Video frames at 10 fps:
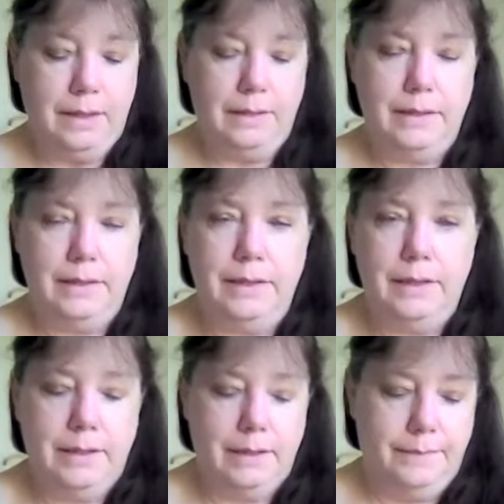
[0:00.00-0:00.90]

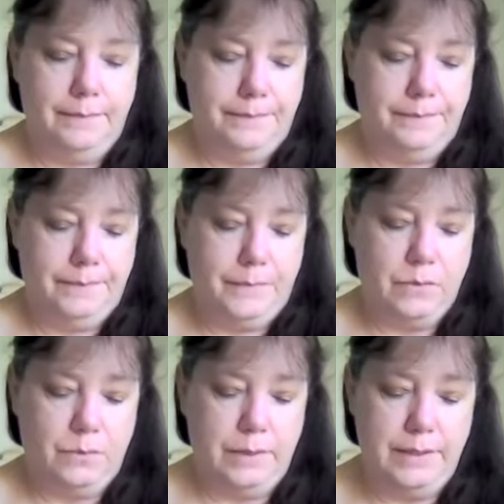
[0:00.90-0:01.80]
the
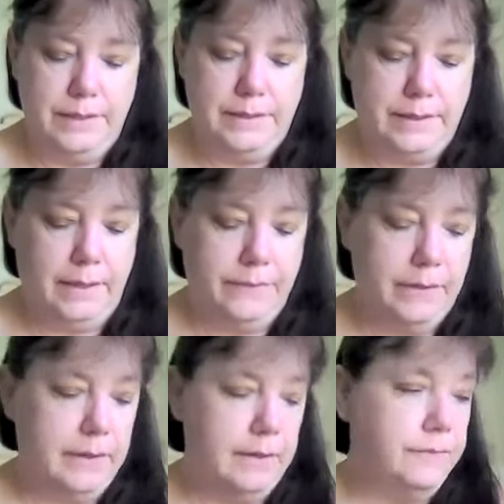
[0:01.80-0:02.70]

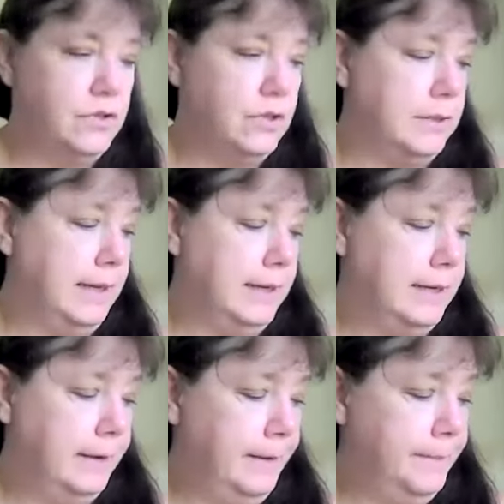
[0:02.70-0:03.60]
27th of
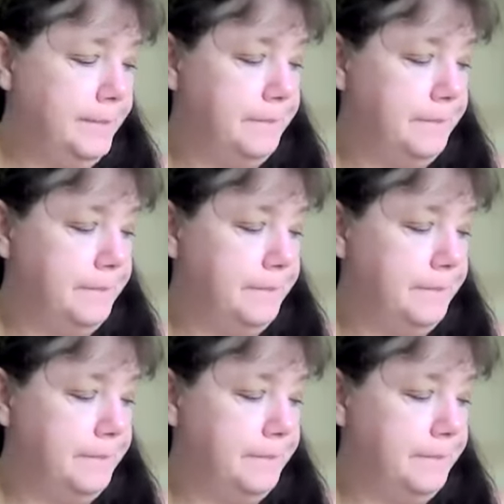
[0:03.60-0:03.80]
July.